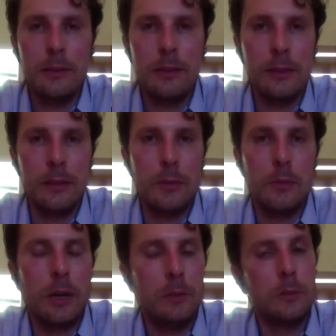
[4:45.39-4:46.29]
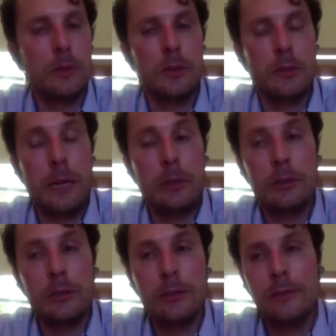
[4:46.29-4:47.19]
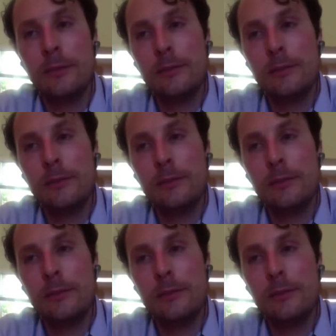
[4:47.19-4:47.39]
of think that their problems are special.